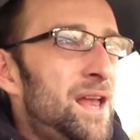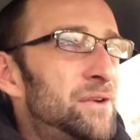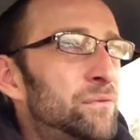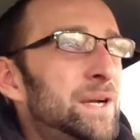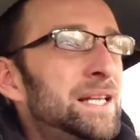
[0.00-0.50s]

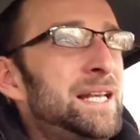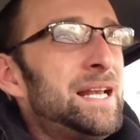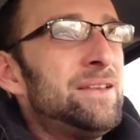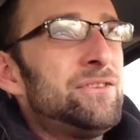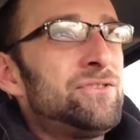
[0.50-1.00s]
It really
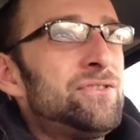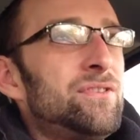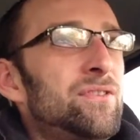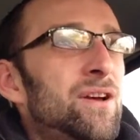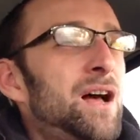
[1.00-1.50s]

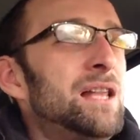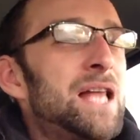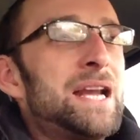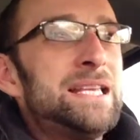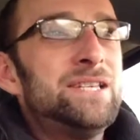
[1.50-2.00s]
is a
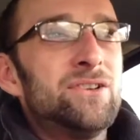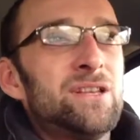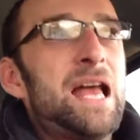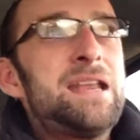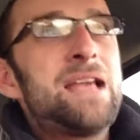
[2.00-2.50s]
lot easier,
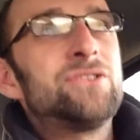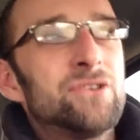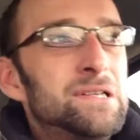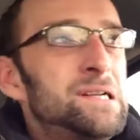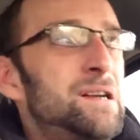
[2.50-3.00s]
a lot
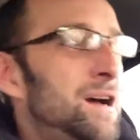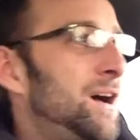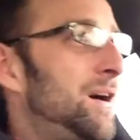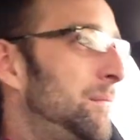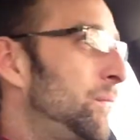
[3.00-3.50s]
nicer.
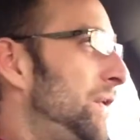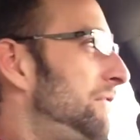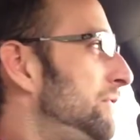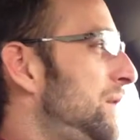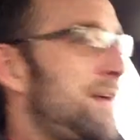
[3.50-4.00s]

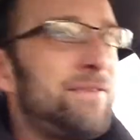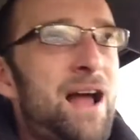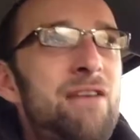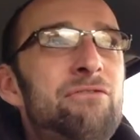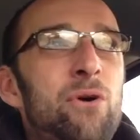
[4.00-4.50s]
If you have an
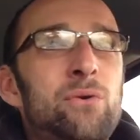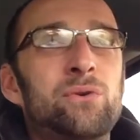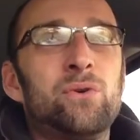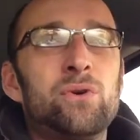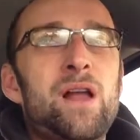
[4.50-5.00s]
iPhone
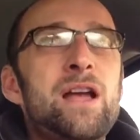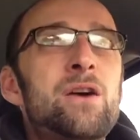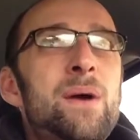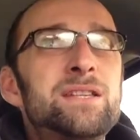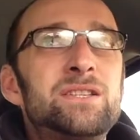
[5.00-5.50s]
or an
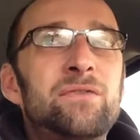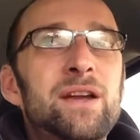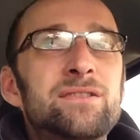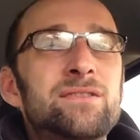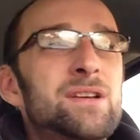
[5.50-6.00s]
iOS
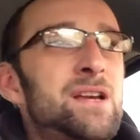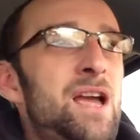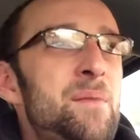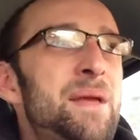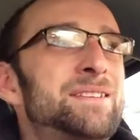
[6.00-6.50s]
device,
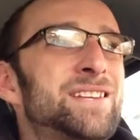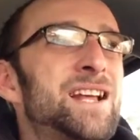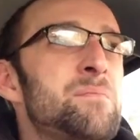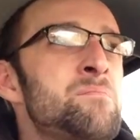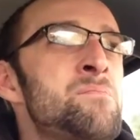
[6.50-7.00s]
it makes it
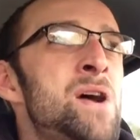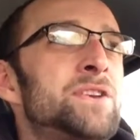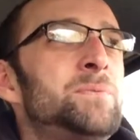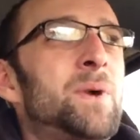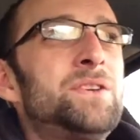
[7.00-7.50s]

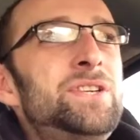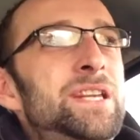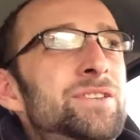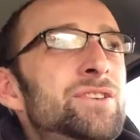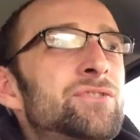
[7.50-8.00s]
much
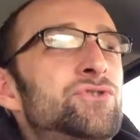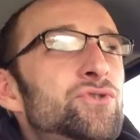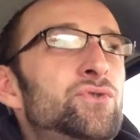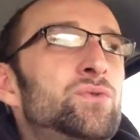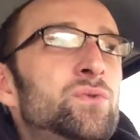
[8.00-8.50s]
easier
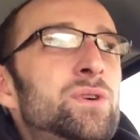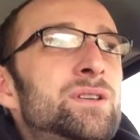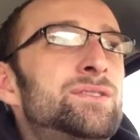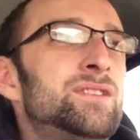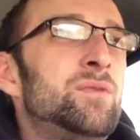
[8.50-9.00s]
to
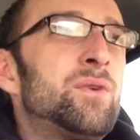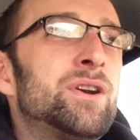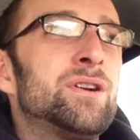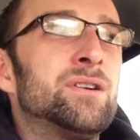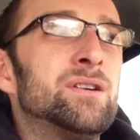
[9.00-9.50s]
see
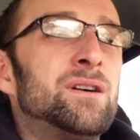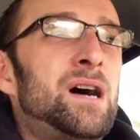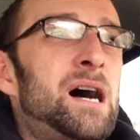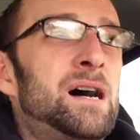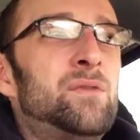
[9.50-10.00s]
your
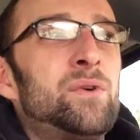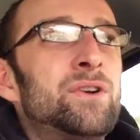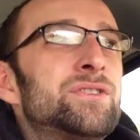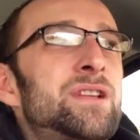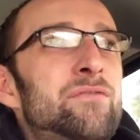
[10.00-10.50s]

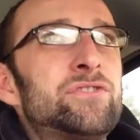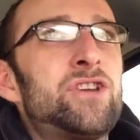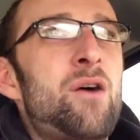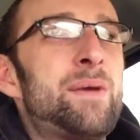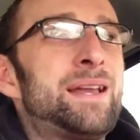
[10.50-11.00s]
stuff is
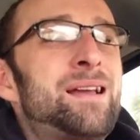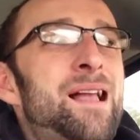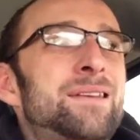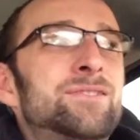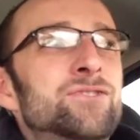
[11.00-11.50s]
going
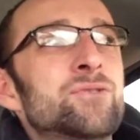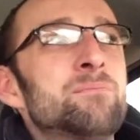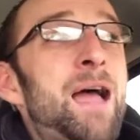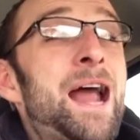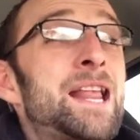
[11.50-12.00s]
and to
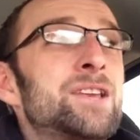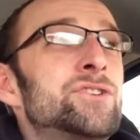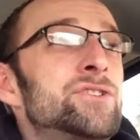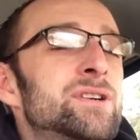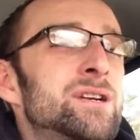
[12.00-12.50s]

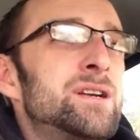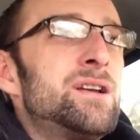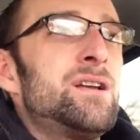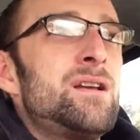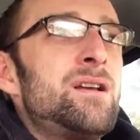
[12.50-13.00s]
manage
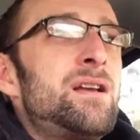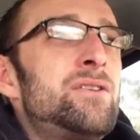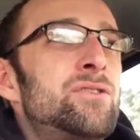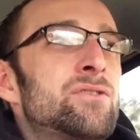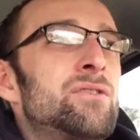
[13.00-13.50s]

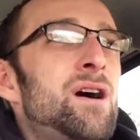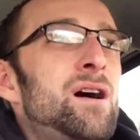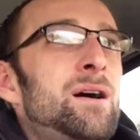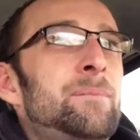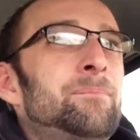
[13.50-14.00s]
your
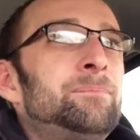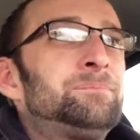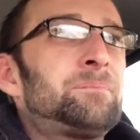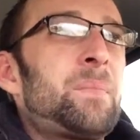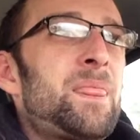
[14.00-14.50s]

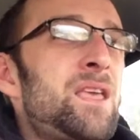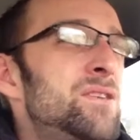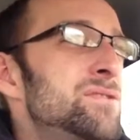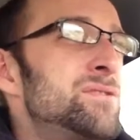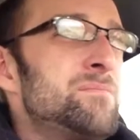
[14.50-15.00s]

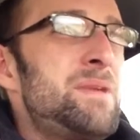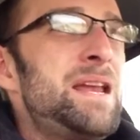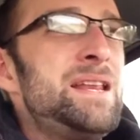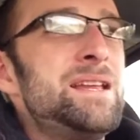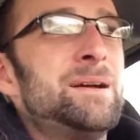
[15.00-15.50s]

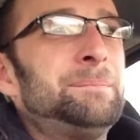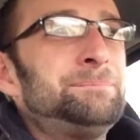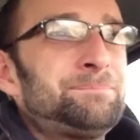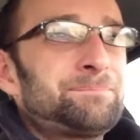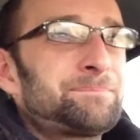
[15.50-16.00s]
media
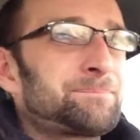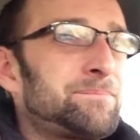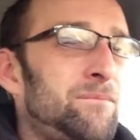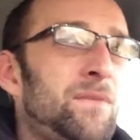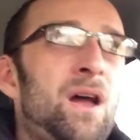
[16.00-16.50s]

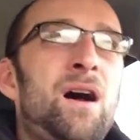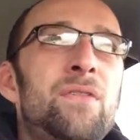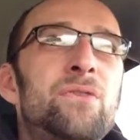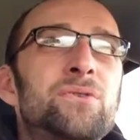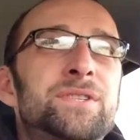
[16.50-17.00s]

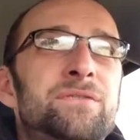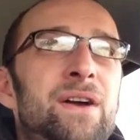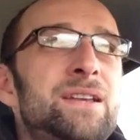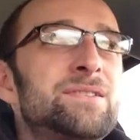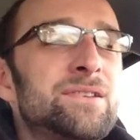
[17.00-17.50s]
on those
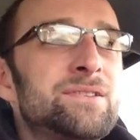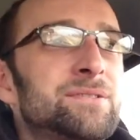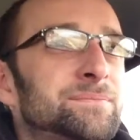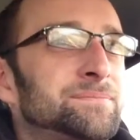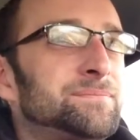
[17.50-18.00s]
devices.